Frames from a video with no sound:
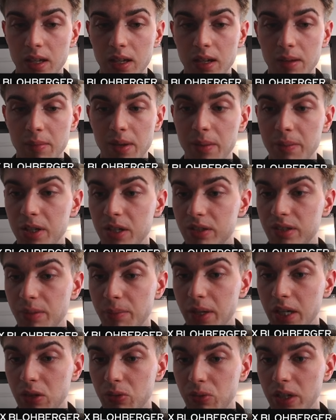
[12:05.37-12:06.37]
Maybe there's a
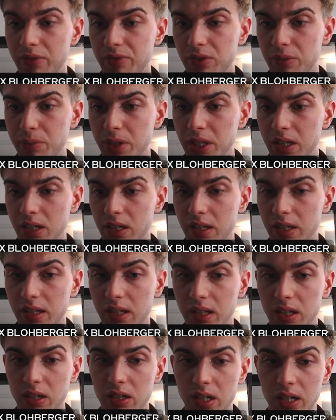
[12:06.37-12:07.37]
better way for me
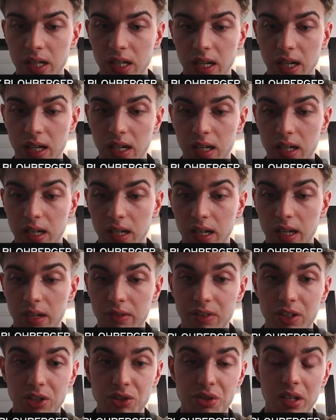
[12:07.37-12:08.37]
here.
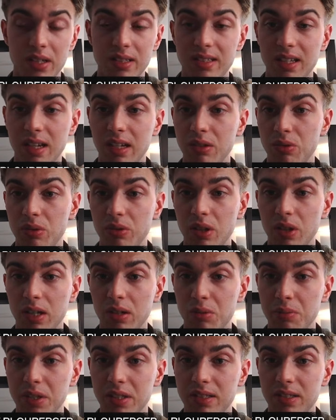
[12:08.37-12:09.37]
Eventually I decided to take
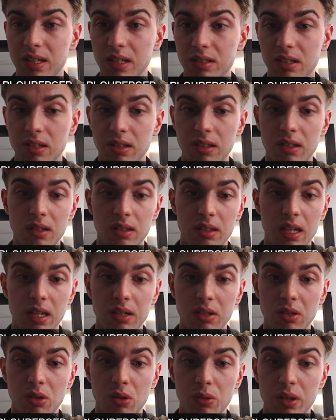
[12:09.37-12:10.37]
on b6 and
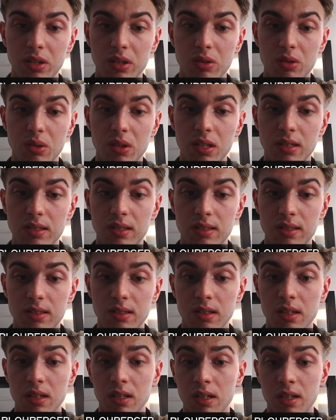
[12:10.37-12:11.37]
then go into this
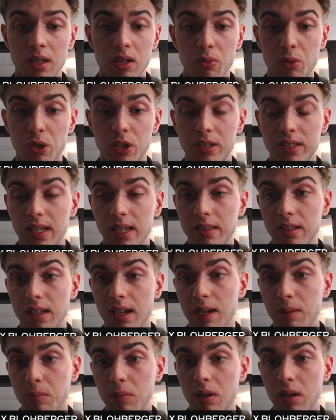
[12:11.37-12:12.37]
worse
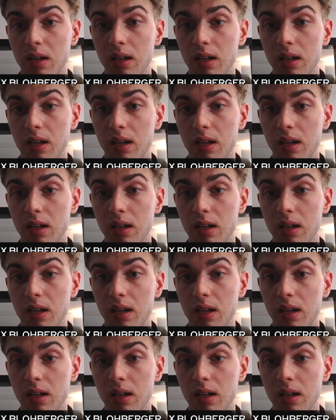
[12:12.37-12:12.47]
endgame.